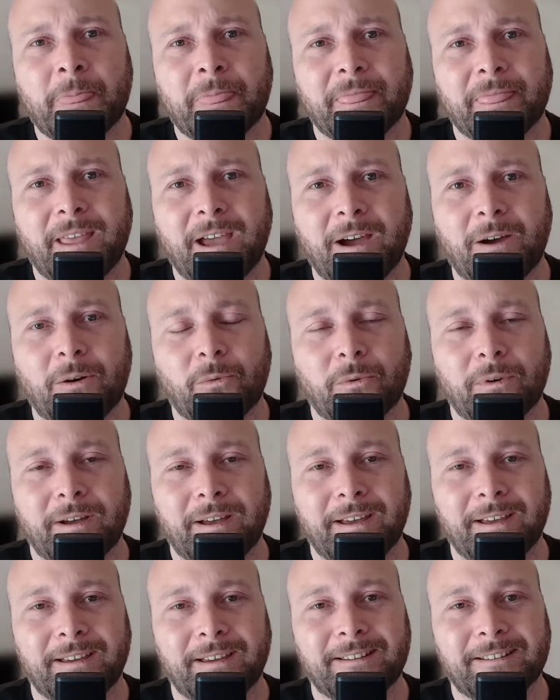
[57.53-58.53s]
That
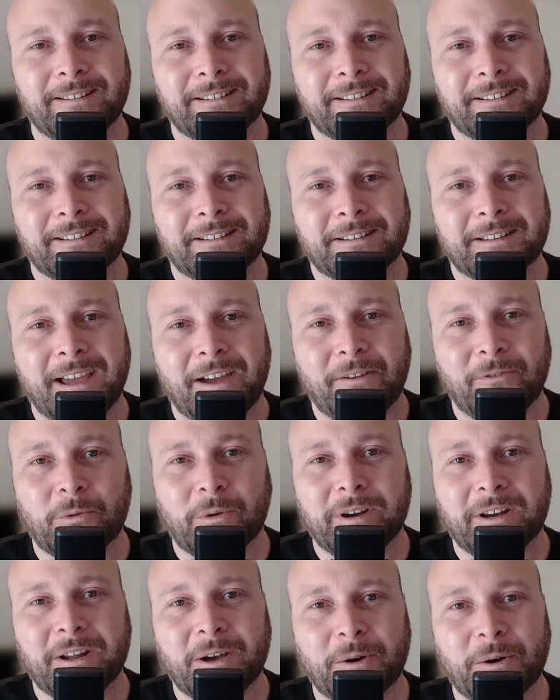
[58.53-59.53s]
way
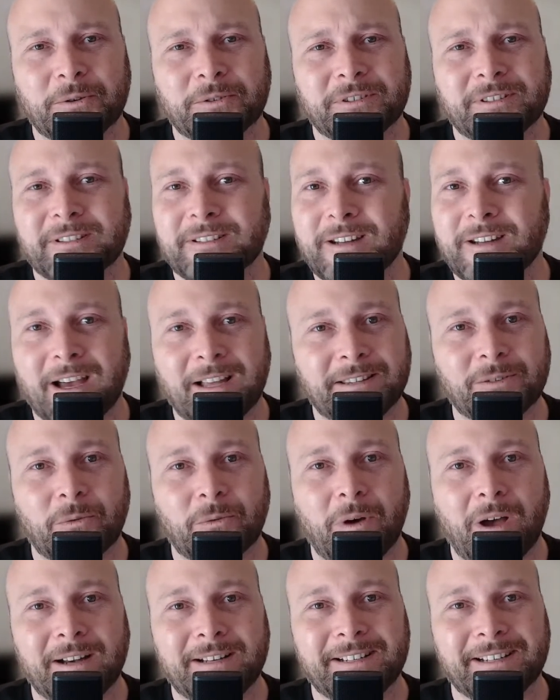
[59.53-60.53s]
everyone knows not to
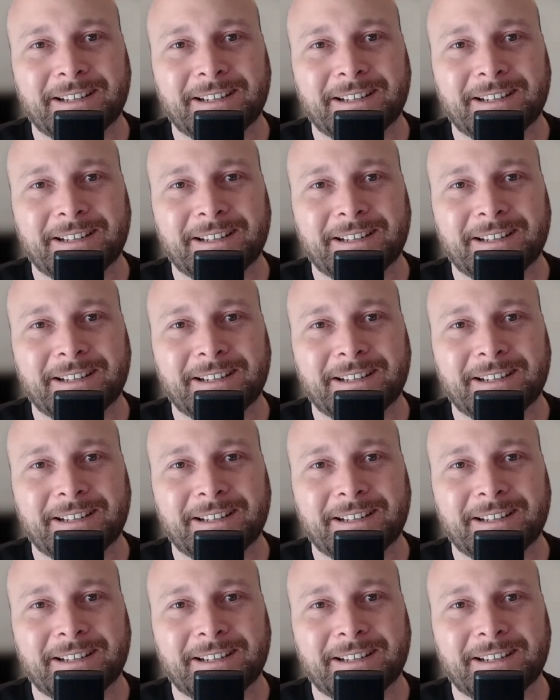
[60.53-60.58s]
watch